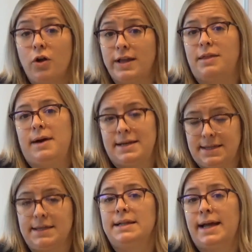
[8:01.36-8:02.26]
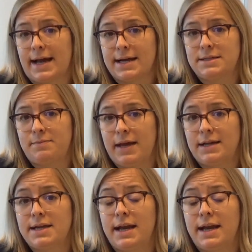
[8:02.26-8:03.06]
all the advising in that aspect.